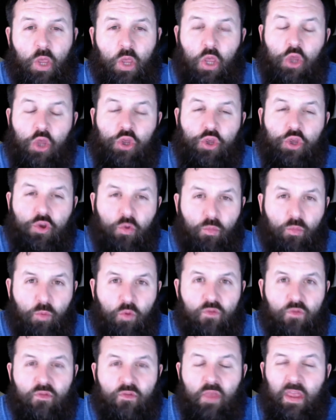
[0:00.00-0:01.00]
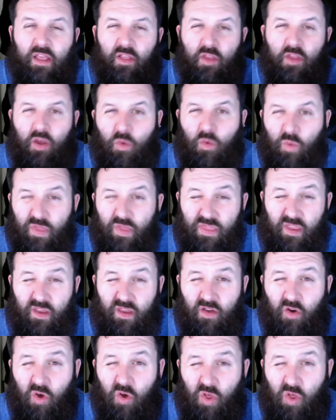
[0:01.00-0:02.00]
you're most likely on what they
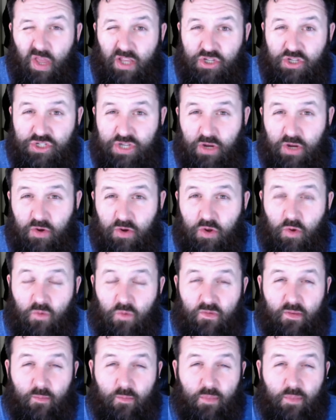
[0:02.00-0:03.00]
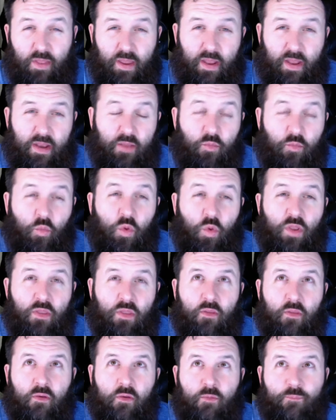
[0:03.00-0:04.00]
call a shared hosting plan. And what
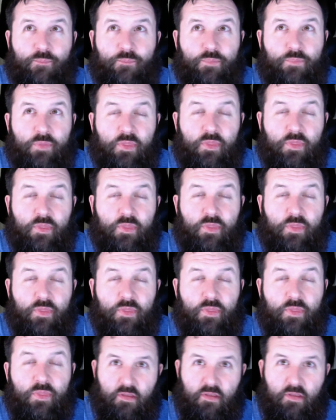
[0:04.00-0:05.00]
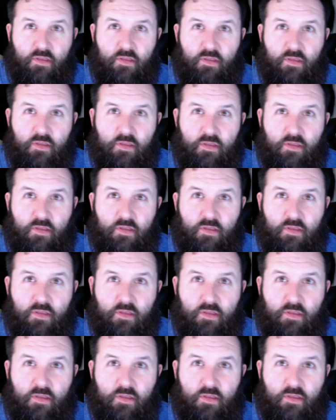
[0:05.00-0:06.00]
that is, it's
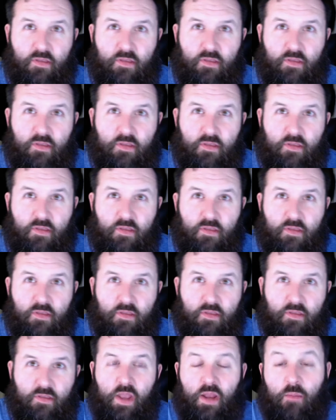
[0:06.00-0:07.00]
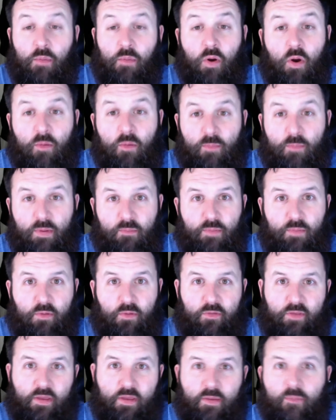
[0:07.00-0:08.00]
basically like an apartment
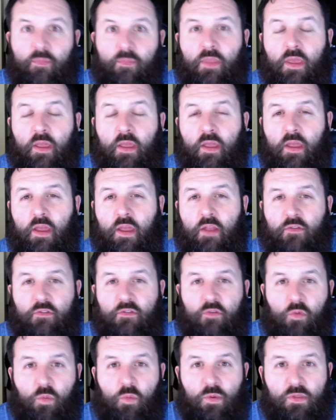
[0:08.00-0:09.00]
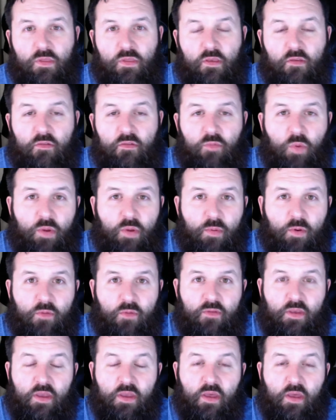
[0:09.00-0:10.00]
building. And so what these web
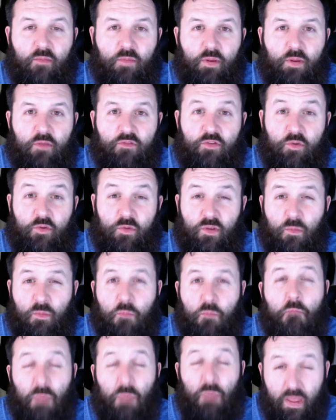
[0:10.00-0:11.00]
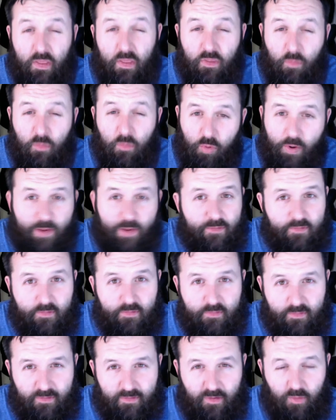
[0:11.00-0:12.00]
hosting companies do to make the
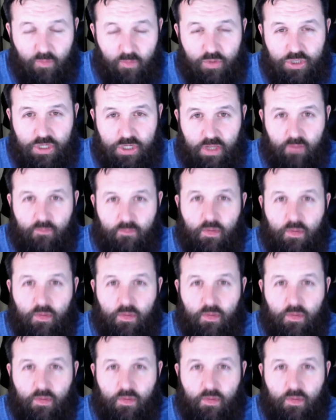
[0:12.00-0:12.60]
prices so cheap